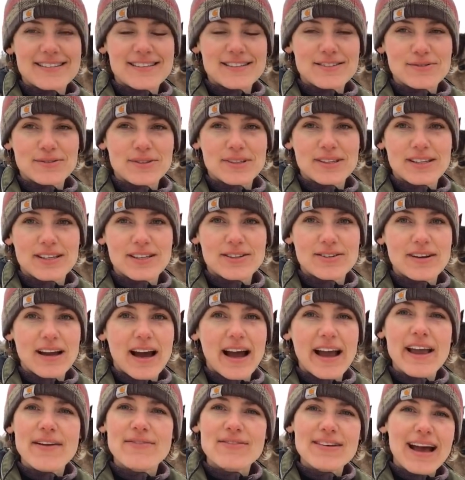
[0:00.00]
It's really, really
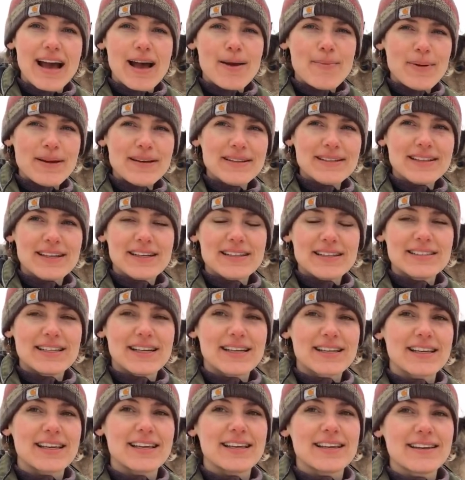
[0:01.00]
cute. I have not been to
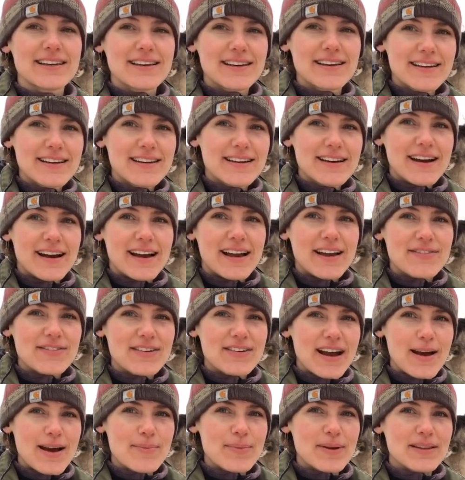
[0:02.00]
Kentucky. I
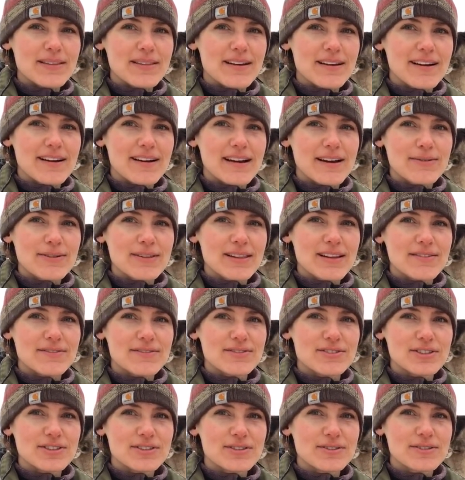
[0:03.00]
have not been there, and I would love
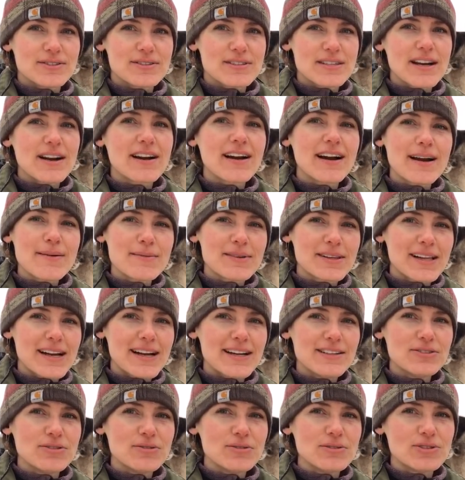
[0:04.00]
to. Sarah, I'm
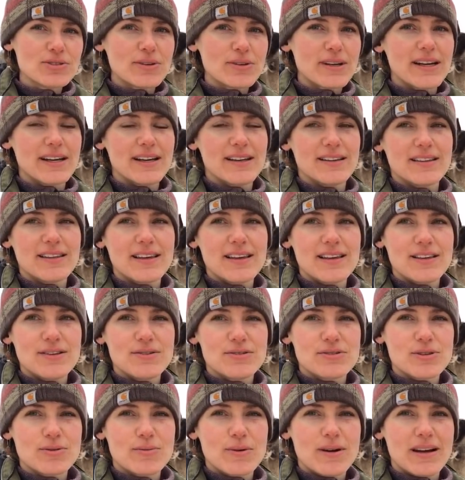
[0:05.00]
glad you enjoy it. Thank you
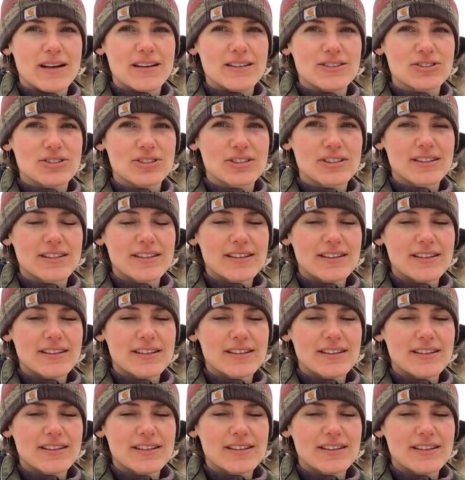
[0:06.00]
so much.